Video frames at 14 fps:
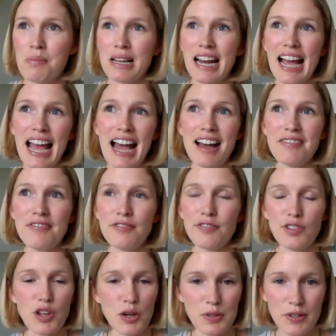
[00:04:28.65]
but I have
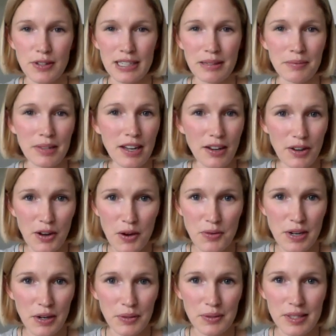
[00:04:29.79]
no script, no
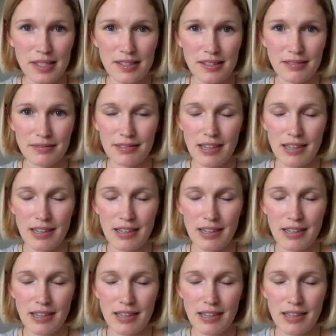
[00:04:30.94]
notes,